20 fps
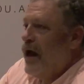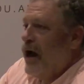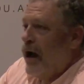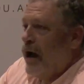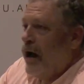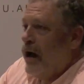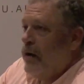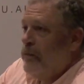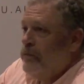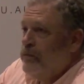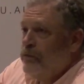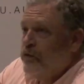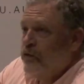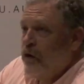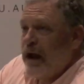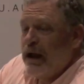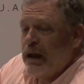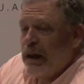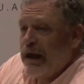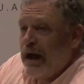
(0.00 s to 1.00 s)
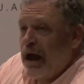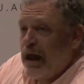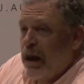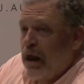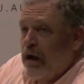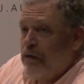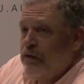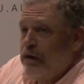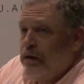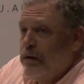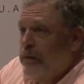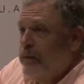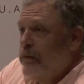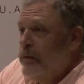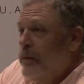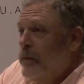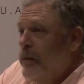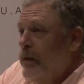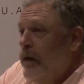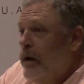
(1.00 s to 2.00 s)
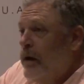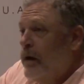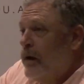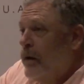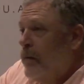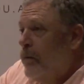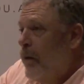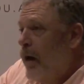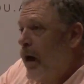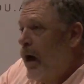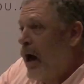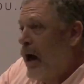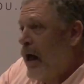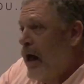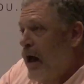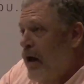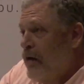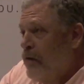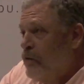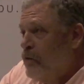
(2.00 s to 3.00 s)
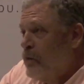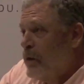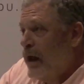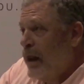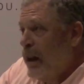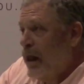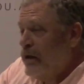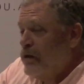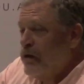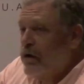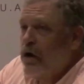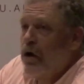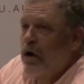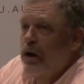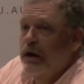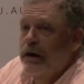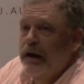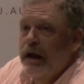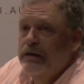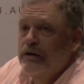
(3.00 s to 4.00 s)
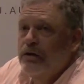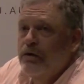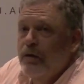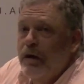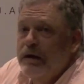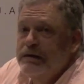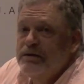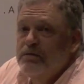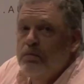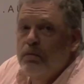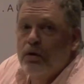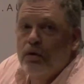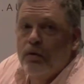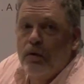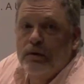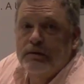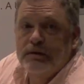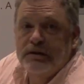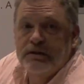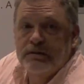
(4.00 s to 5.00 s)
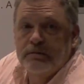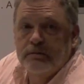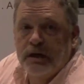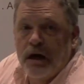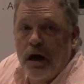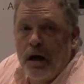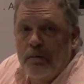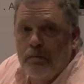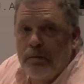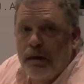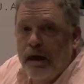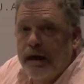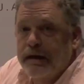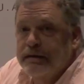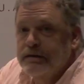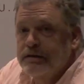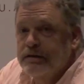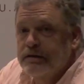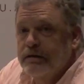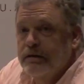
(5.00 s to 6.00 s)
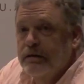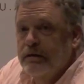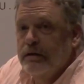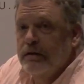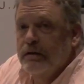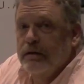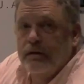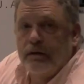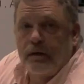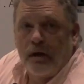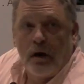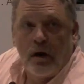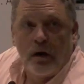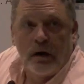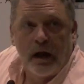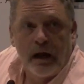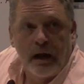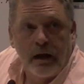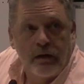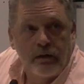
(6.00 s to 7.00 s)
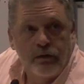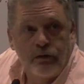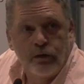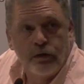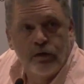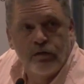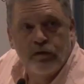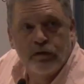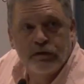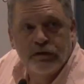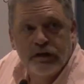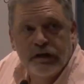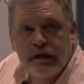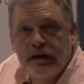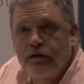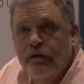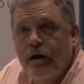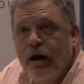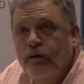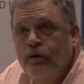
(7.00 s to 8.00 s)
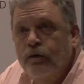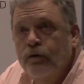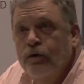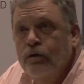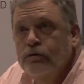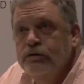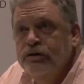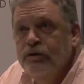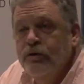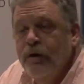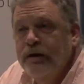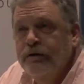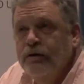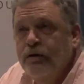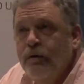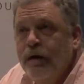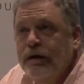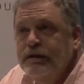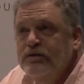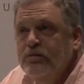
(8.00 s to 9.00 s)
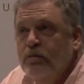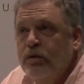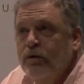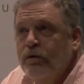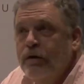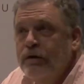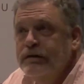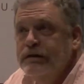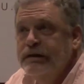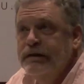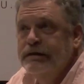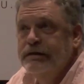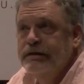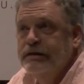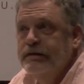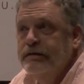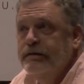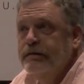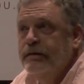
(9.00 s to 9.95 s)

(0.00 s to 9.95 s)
it? Um, frankly, I love it. Uh, I have what I like to call an Edgar Rice Burroughs complex. Okay, university crowd. Who knows who Edgar Rice Burroughs is?